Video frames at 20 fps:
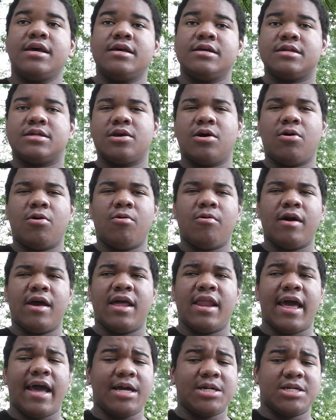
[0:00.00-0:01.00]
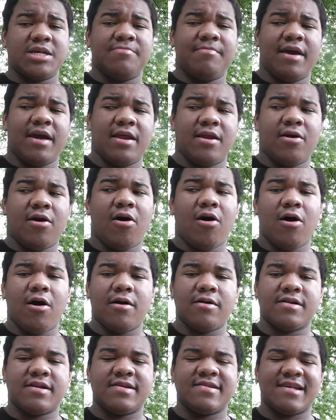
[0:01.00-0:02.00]
So it actually made it
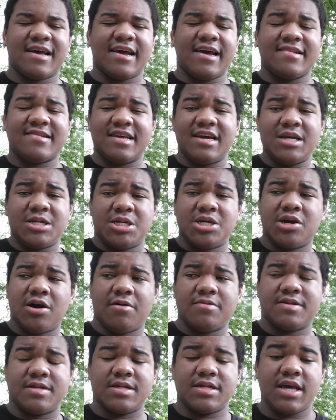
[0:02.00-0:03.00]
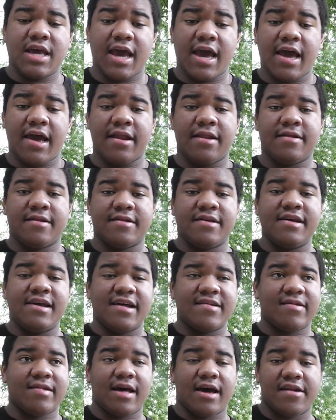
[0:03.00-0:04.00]
hard, because I guess Ichigo, since he
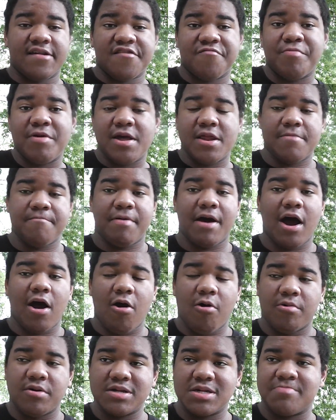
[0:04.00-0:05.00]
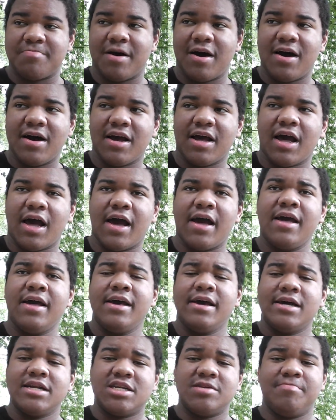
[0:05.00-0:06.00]
has a lot of speed and power with his
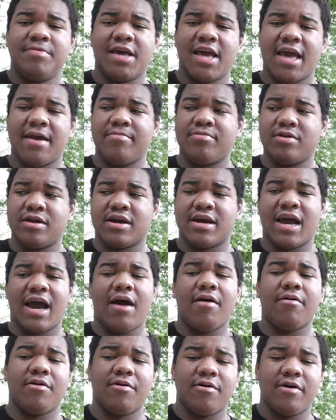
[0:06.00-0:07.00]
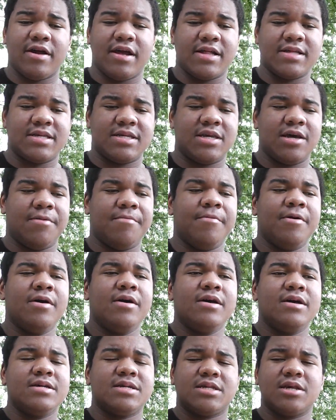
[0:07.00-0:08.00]
Bankai, to be able to counter against him.
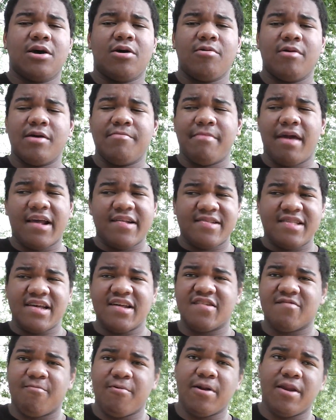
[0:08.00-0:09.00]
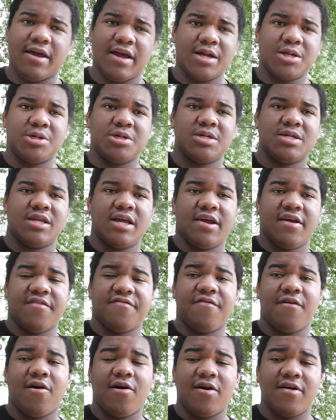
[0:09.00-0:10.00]
So it makes things really interesting, as
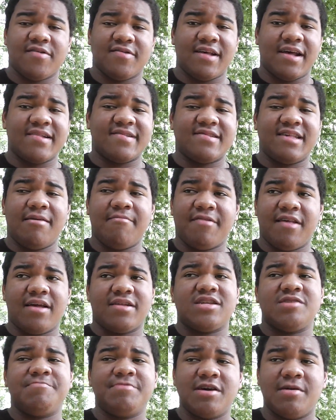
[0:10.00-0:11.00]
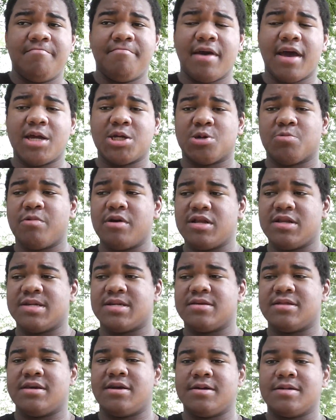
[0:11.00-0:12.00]
far as that seems like to be a major weakness
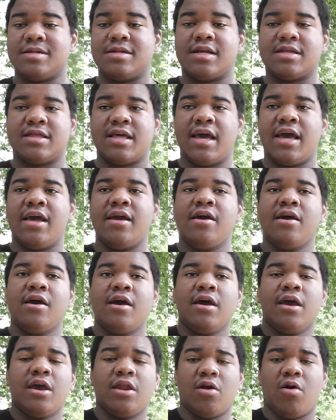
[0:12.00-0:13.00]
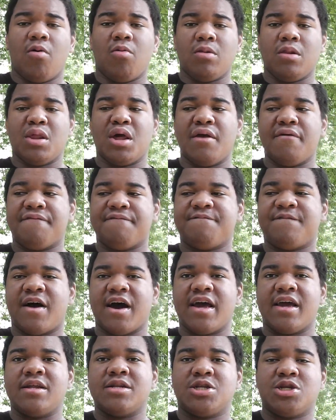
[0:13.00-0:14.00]
of theirs, is that they can only
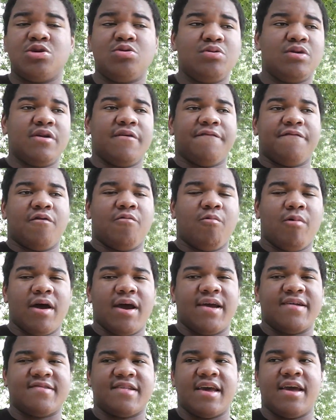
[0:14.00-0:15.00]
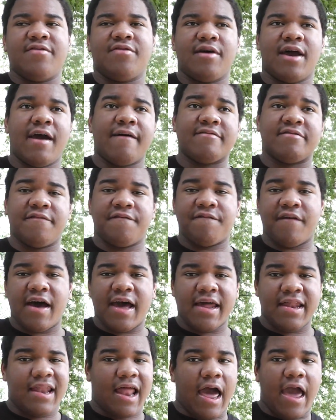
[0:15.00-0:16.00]
fight two different ways. They either have to
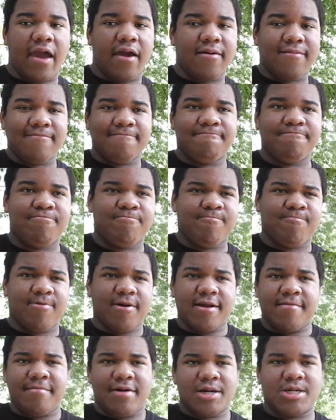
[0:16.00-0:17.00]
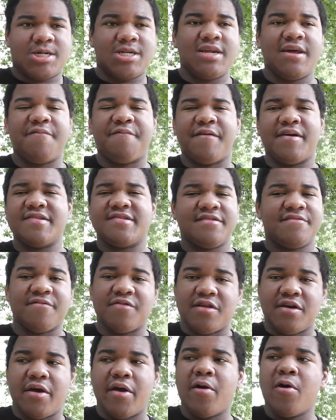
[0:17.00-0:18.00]
fight like pretty much
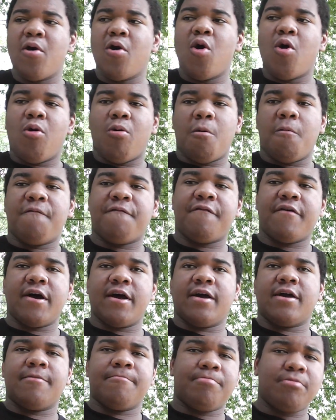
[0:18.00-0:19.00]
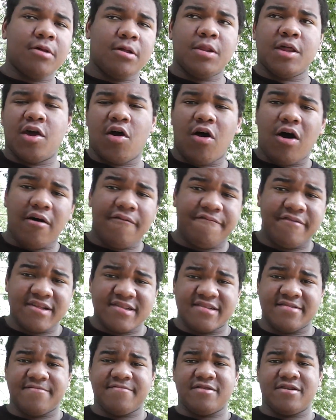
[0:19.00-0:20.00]
defensively, or fight completely
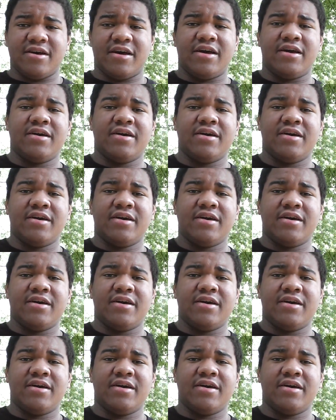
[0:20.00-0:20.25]
offensively.